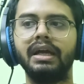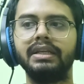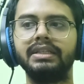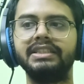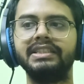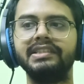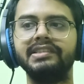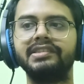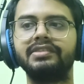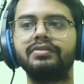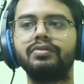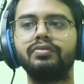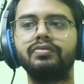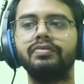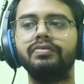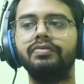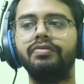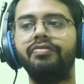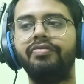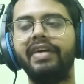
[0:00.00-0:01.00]
and she's
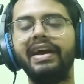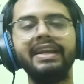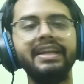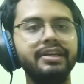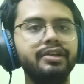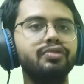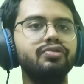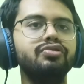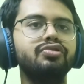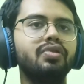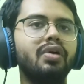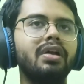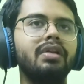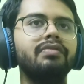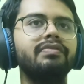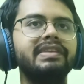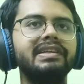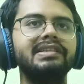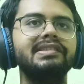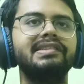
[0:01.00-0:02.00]
very new to
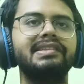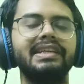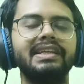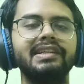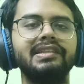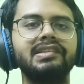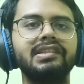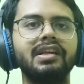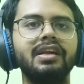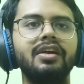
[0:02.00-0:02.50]
all of these things,